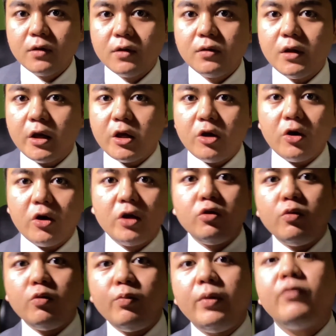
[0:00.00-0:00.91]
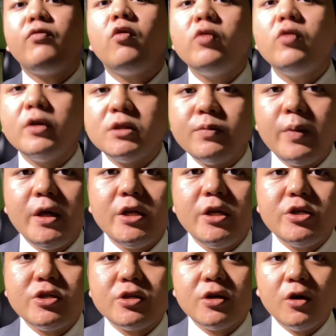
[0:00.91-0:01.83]
that you can do before the
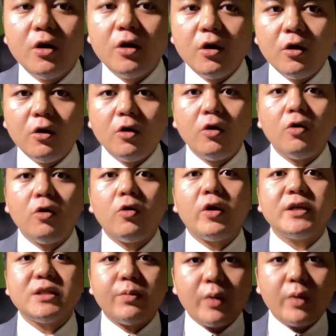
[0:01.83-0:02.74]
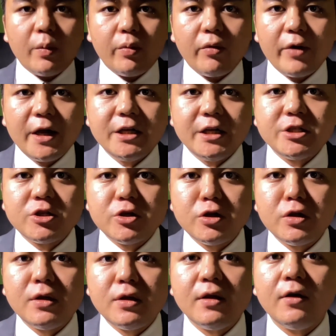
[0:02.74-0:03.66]
speech or as a
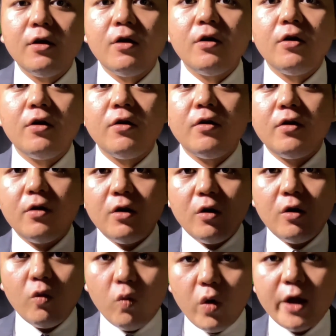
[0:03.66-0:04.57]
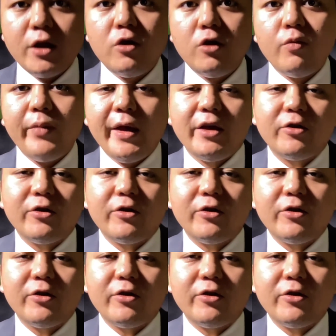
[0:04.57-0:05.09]
preparation when you make your